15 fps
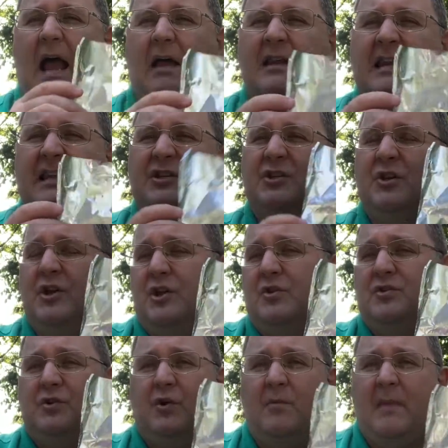I need you to
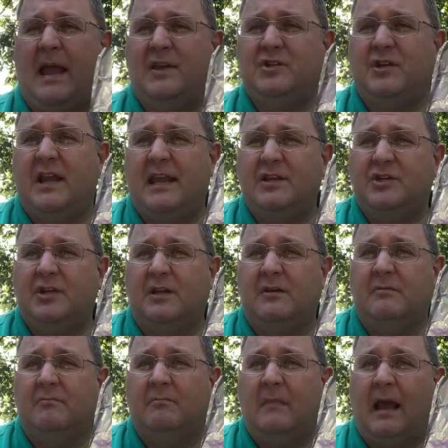use your imagination.
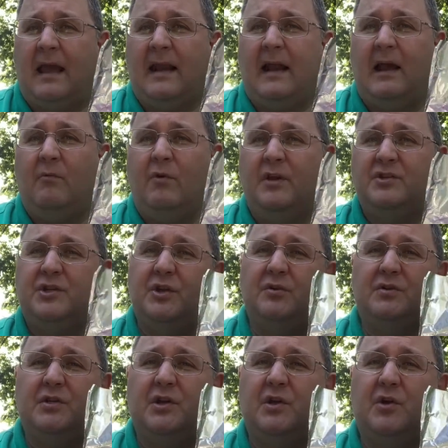And I want you
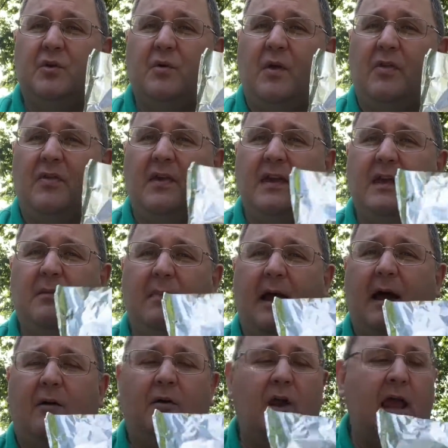to think
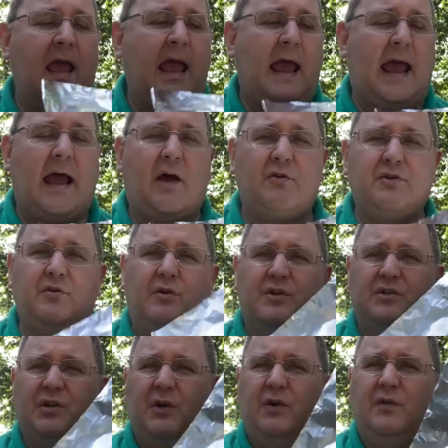about how you
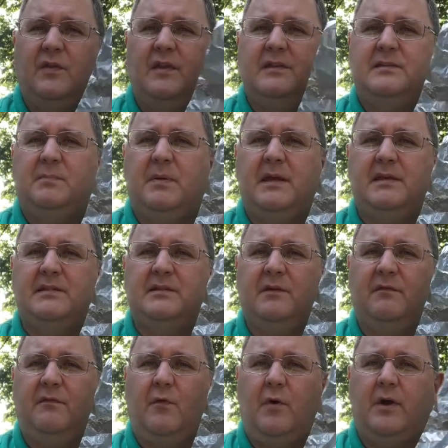could turn this piece
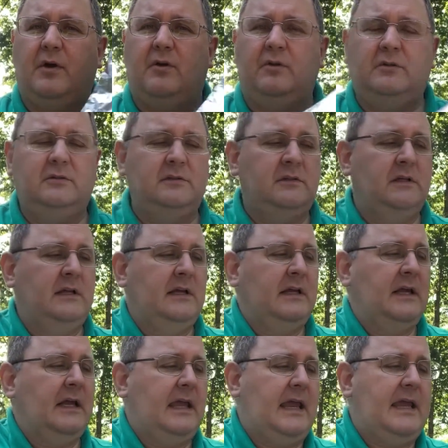of foil
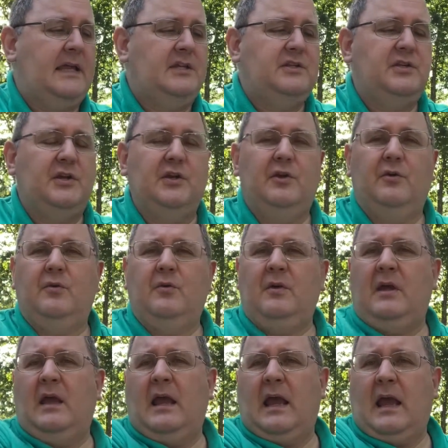into
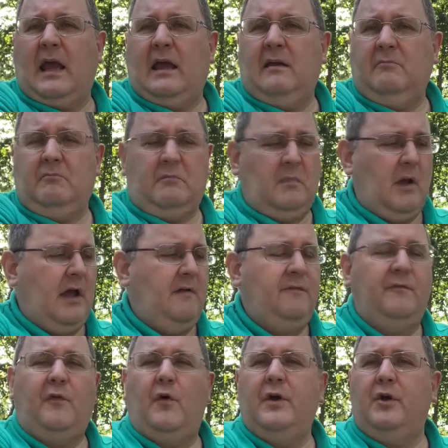a
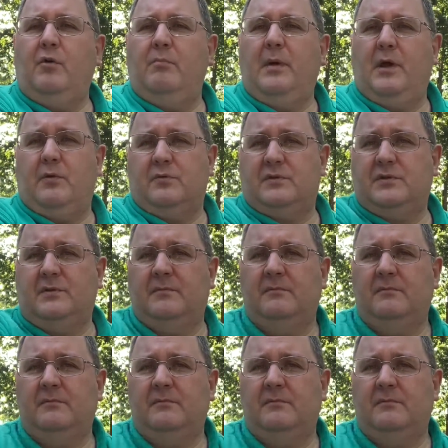foil boat.